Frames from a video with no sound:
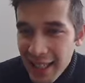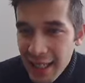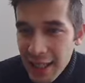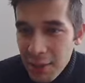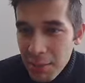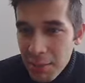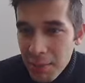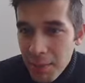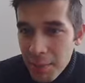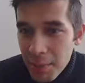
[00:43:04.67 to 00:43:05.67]

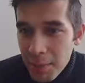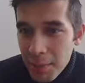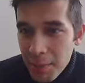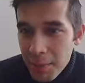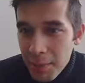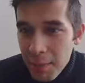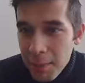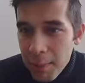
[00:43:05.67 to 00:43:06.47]
(no one is talking)